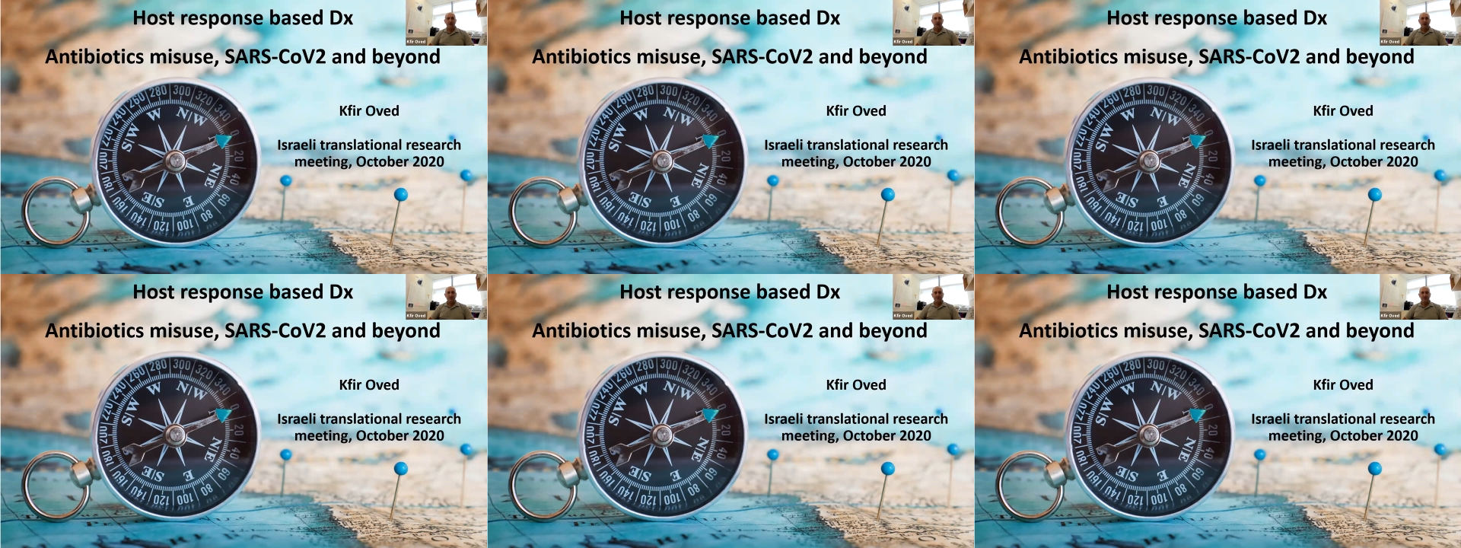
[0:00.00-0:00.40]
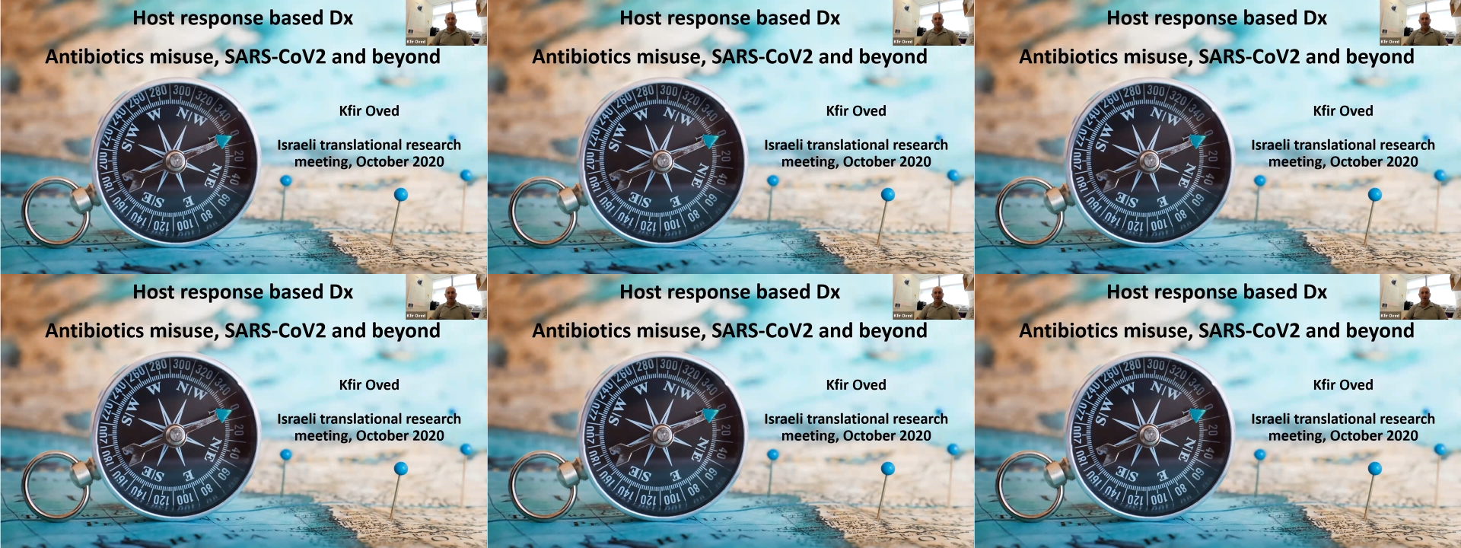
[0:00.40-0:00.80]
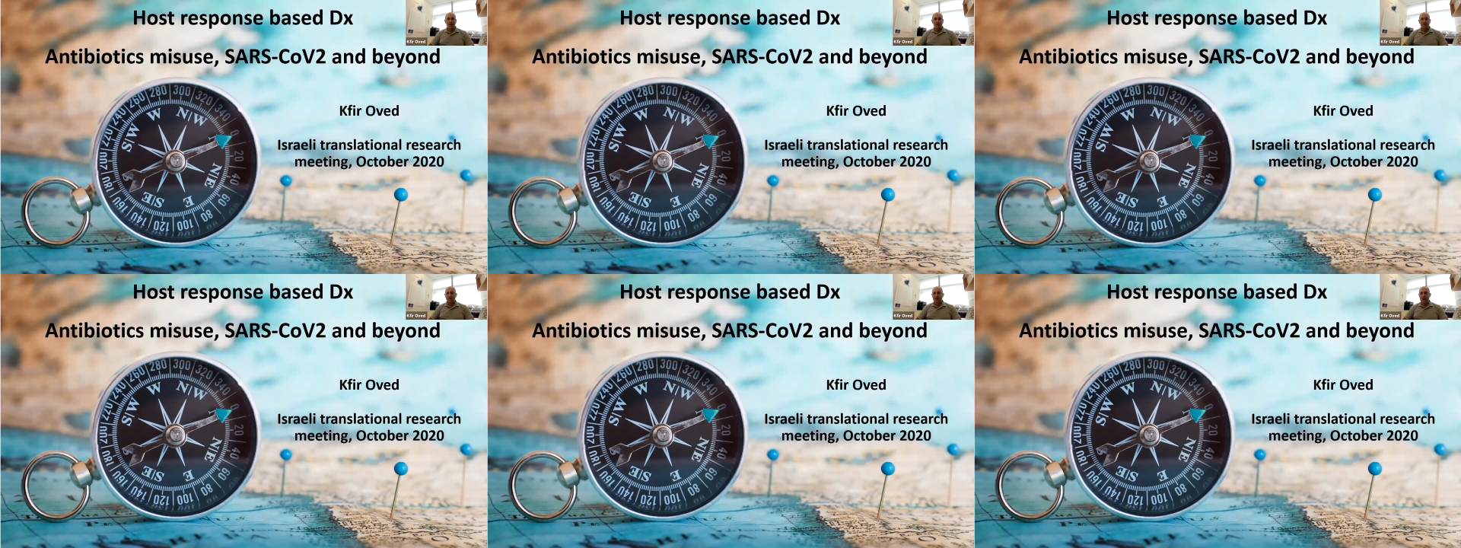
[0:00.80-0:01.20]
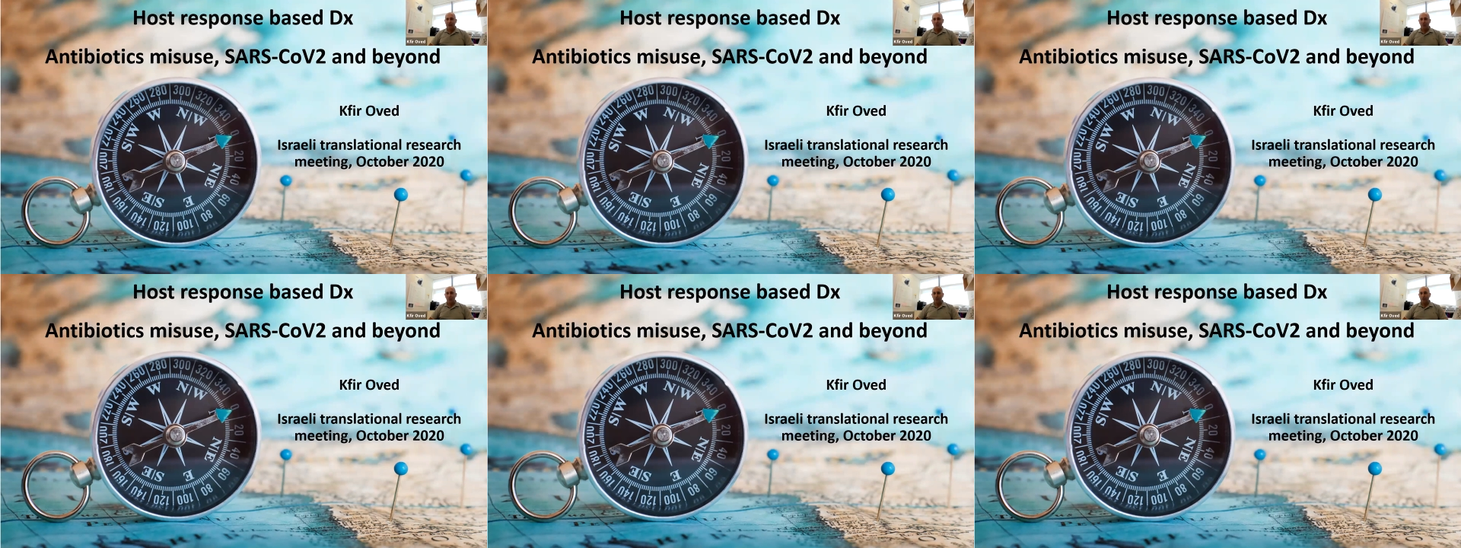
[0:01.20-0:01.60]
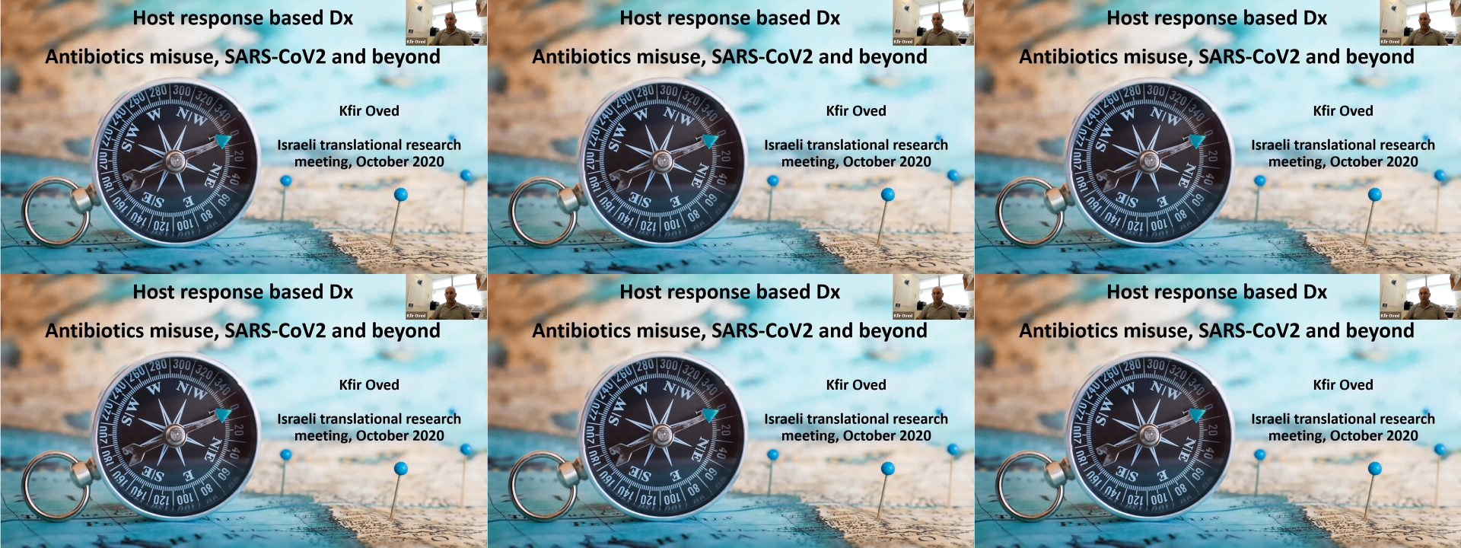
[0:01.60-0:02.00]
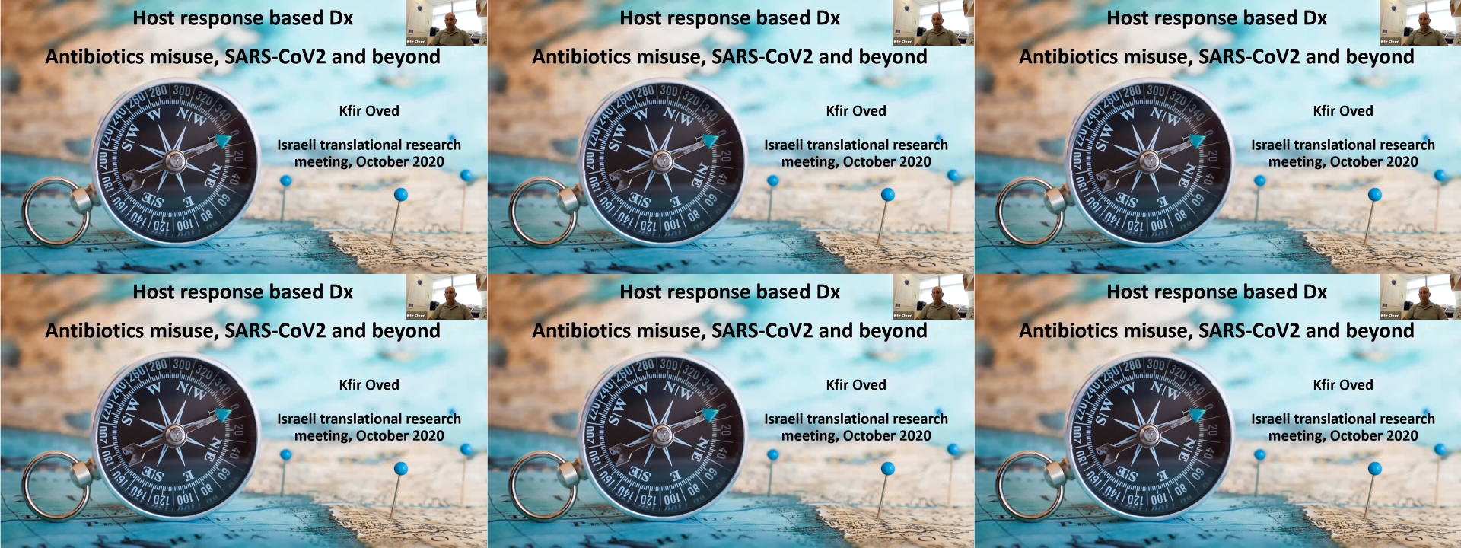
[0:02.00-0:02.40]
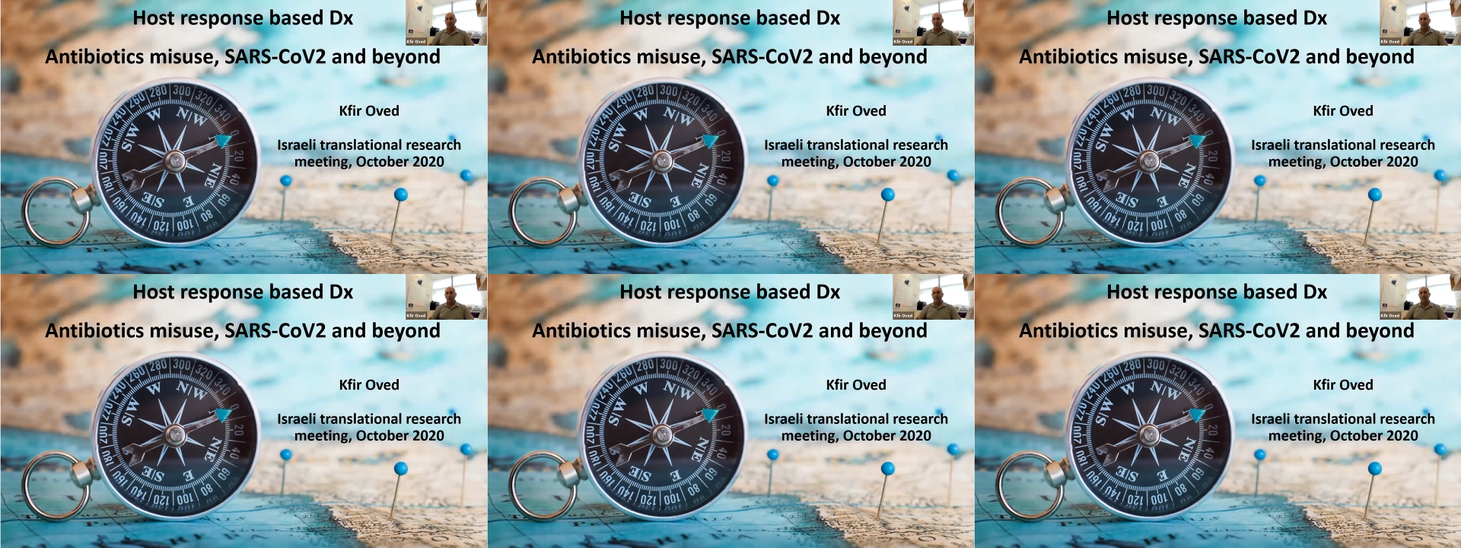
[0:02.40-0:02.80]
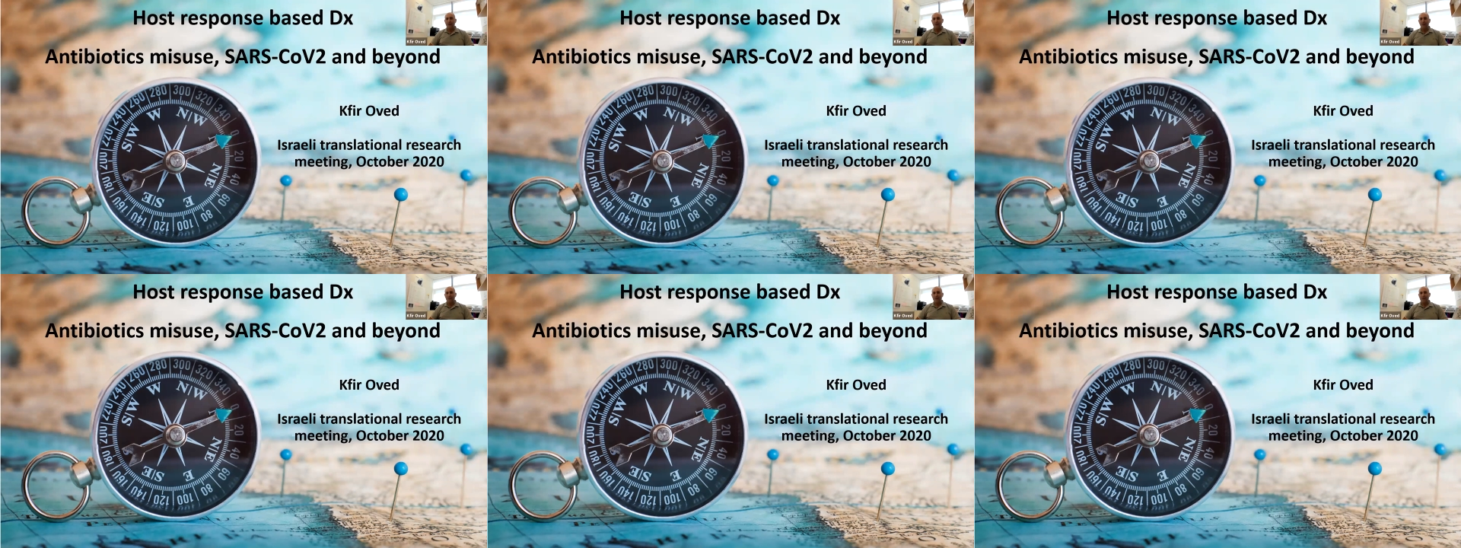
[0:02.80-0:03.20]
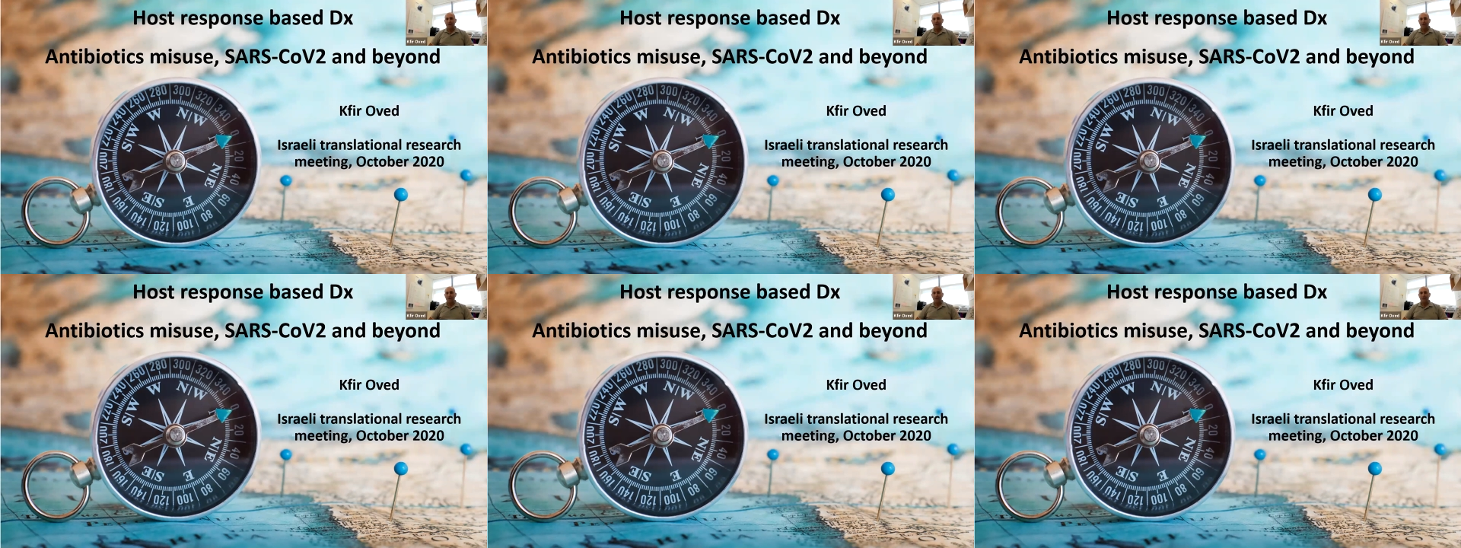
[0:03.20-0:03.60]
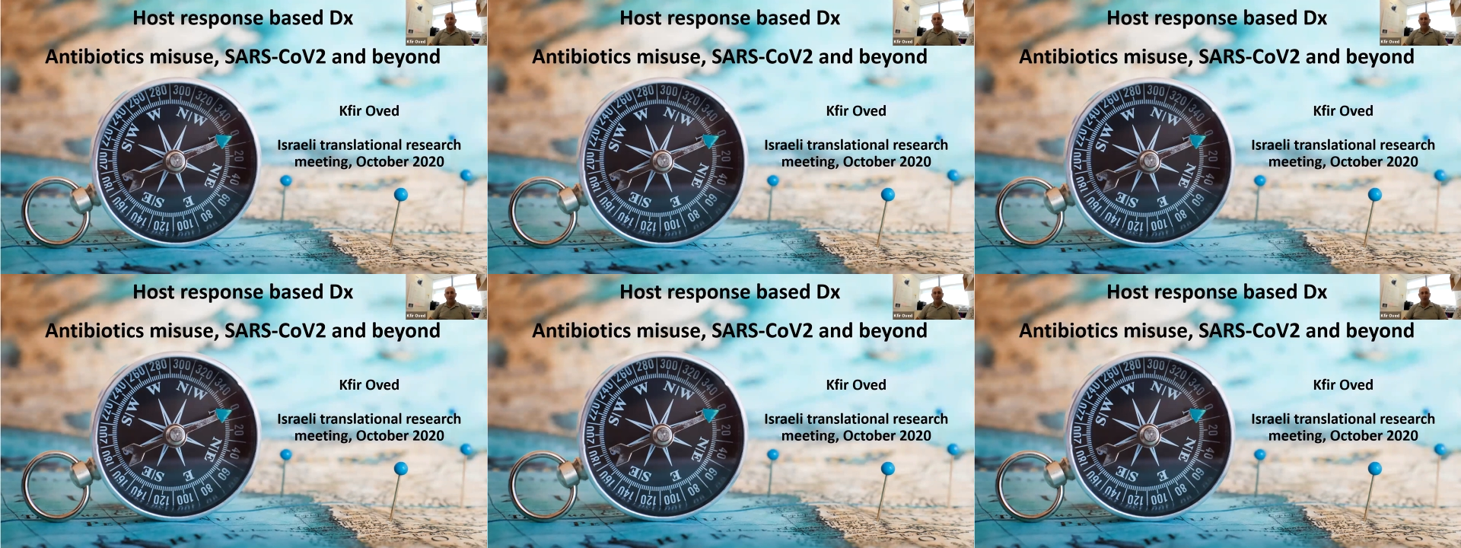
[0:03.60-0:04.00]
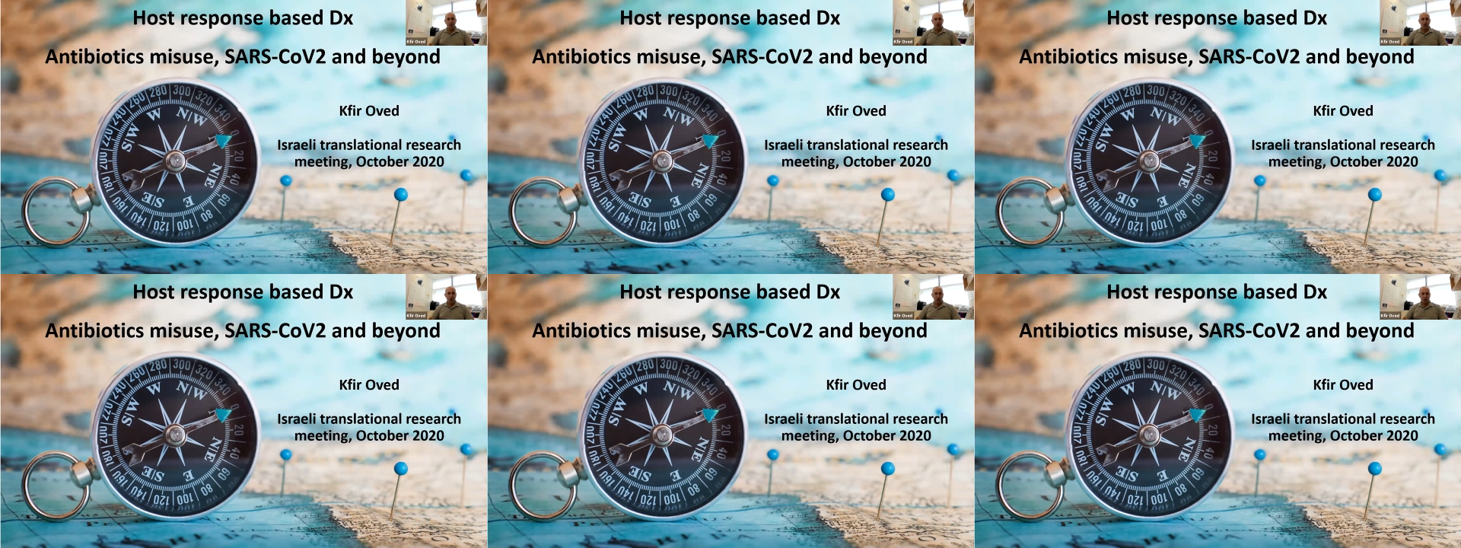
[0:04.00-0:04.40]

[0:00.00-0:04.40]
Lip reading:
No face is visible, so there are no lips to read.